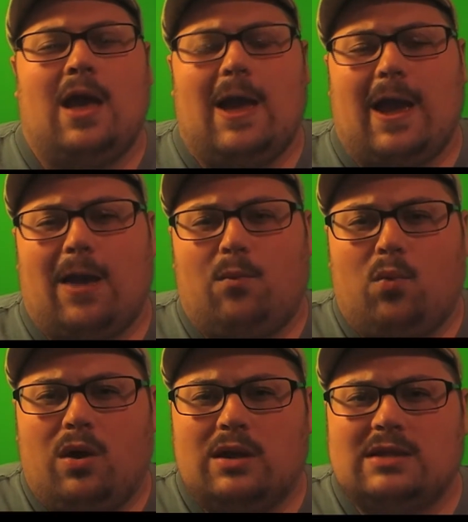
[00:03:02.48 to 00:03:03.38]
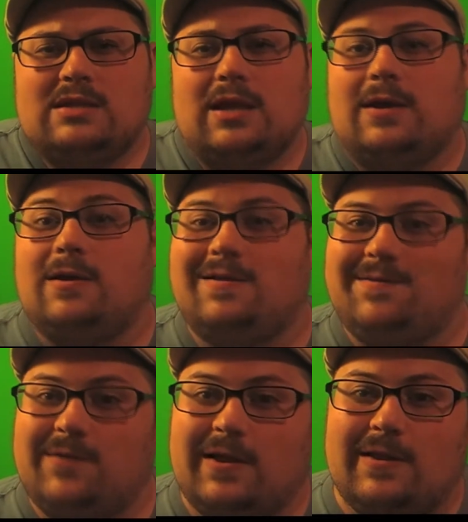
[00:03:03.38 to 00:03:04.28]
and one is like
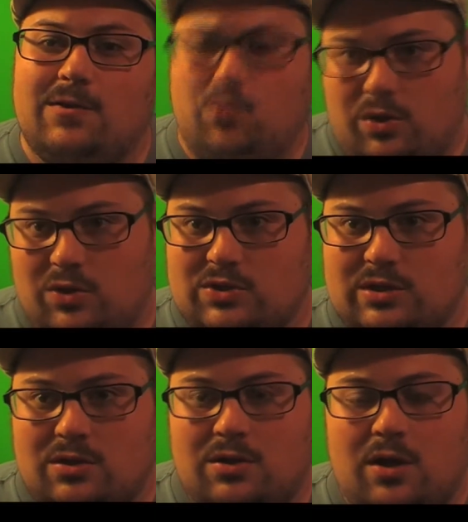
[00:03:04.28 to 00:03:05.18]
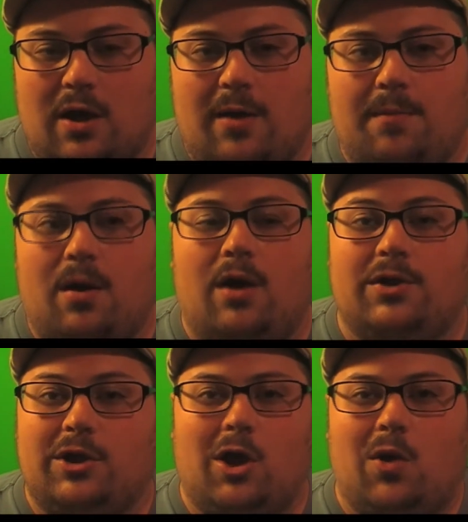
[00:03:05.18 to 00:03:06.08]
a little one of those little
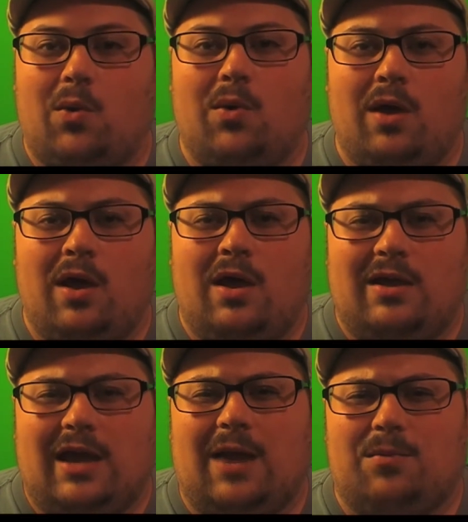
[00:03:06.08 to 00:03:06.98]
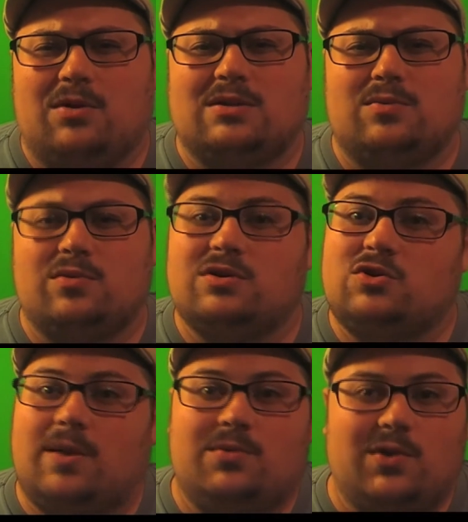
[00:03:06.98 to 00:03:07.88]
on-the-go cameras
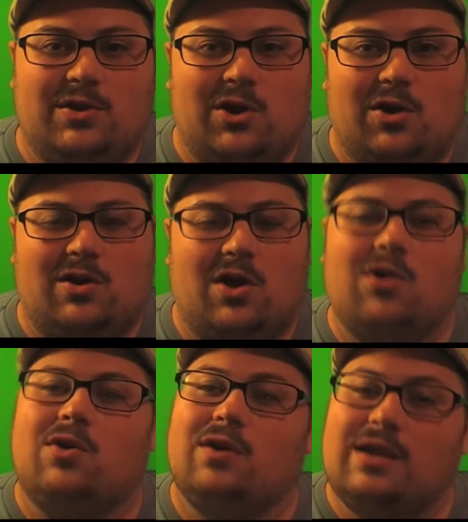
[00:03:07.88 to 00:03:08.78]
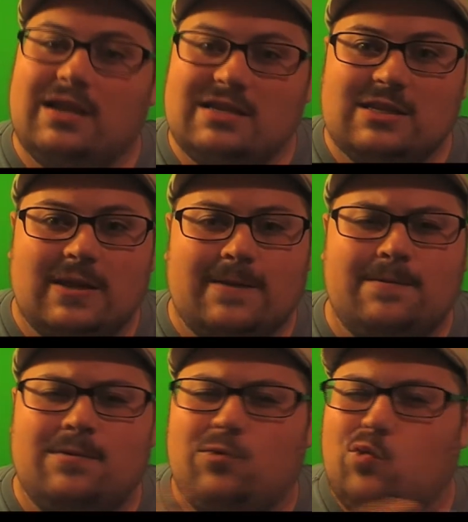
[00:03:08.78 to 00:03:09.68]
strapped to a dog collar, and it's like
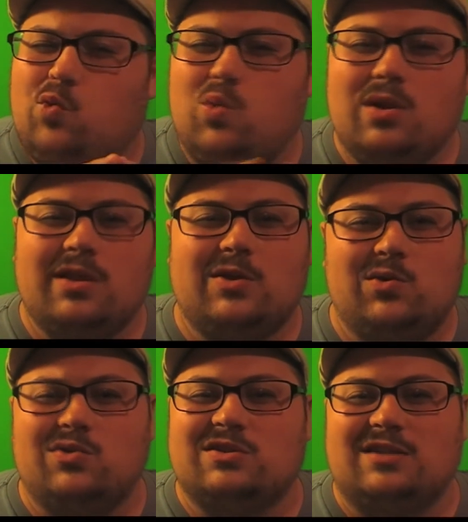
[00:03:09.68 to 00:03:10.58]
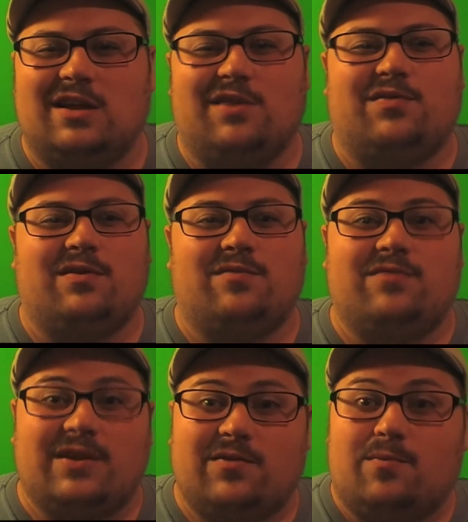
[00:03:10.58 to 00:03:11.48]
really cool stuff.
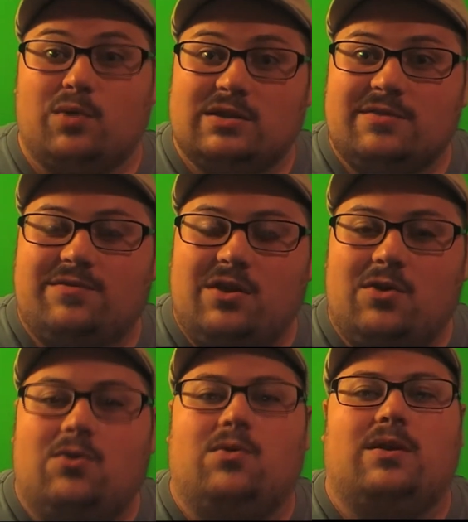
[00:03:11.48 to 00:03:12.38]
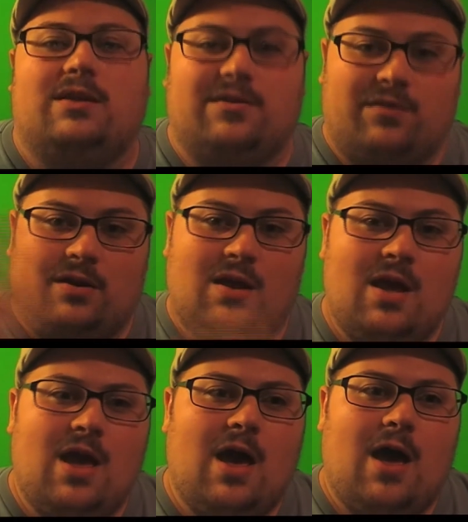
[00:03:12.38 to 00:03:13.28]
Different points of view and different
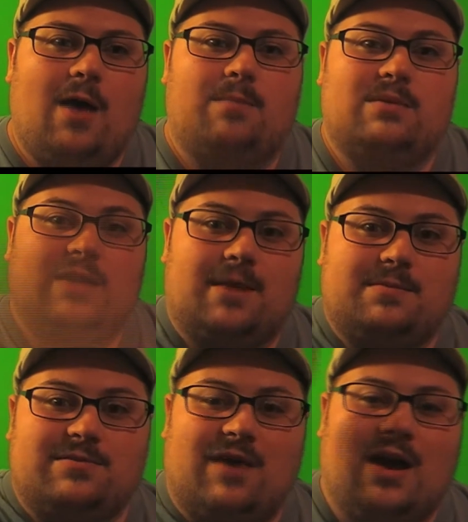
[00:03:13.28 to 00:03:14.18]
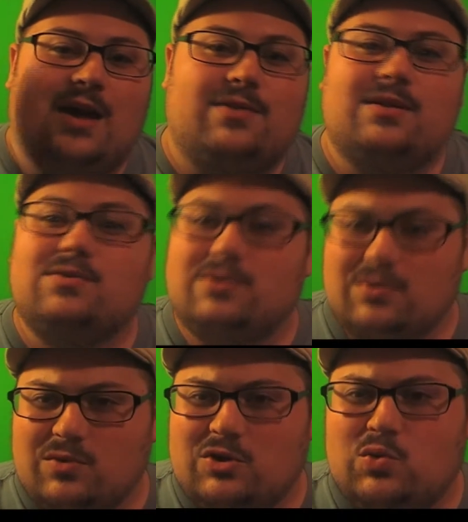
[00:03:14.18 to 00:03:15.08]
depths of height,
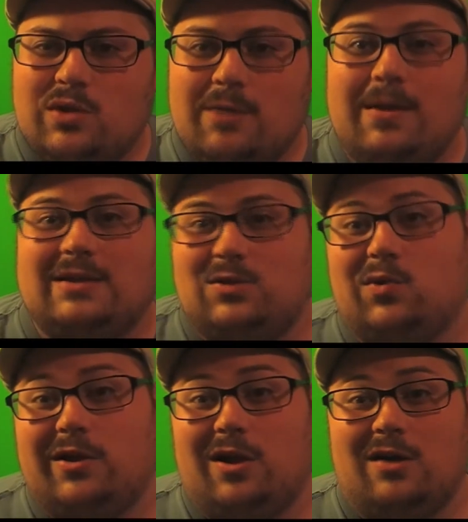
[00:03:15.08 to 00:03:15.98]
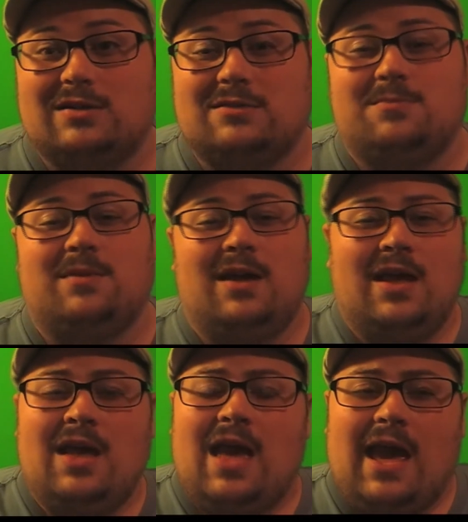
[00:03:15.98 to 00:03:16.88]
which really makes it really awesome.
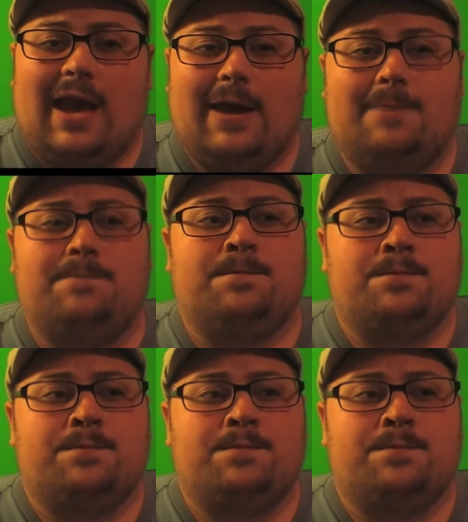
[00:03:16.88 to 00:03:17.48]
And